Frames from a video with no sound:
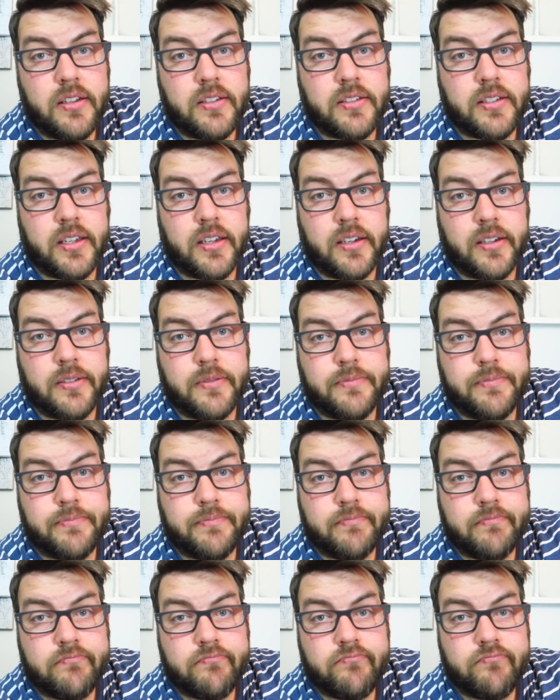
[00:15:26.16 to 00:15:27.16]
So,
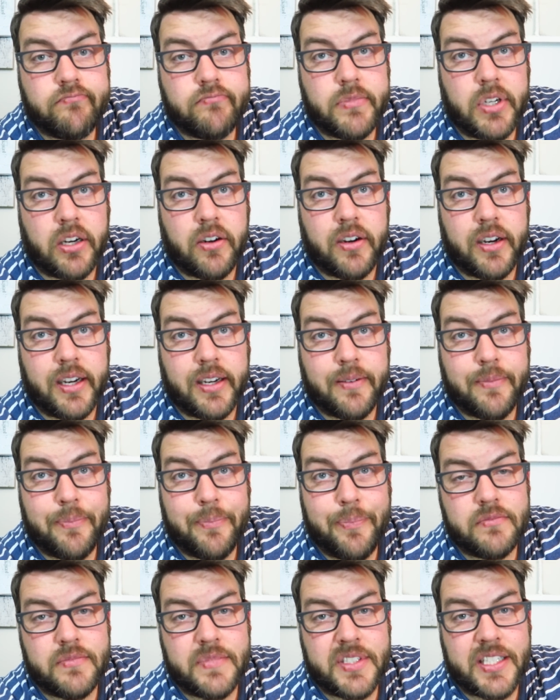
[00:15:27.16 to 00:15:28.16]
all right.
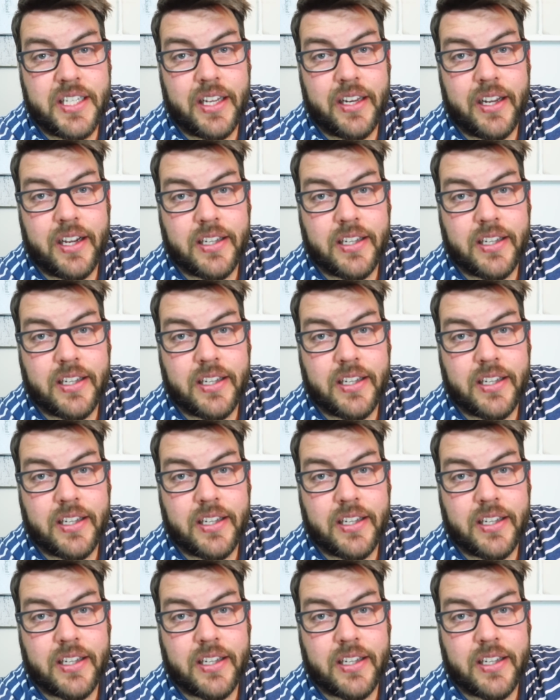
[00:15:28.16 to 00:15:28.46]
See you